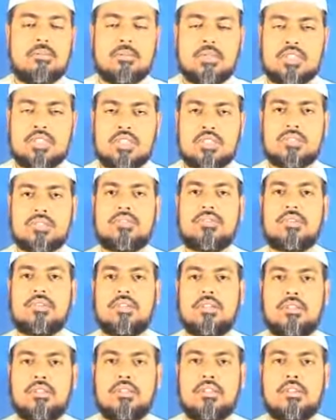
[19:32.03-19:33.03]
But just
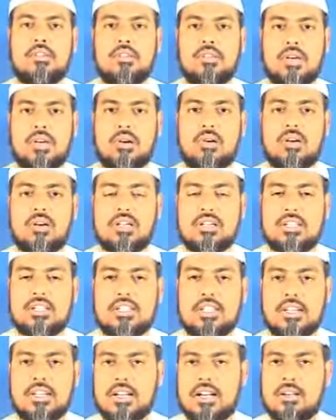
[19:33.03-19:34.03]
for recording
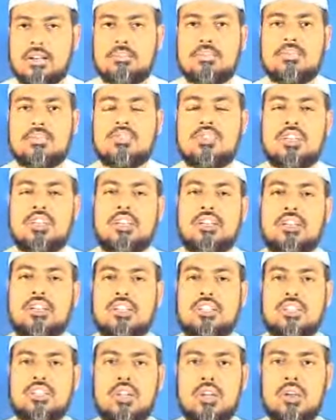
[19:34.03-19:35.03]
sake, I'm
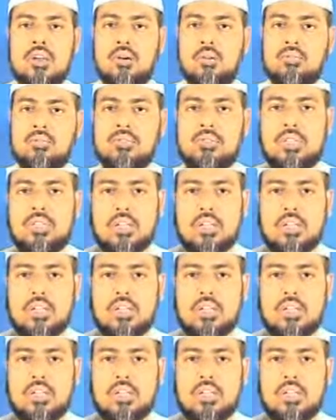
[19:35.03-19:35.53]
saying it low.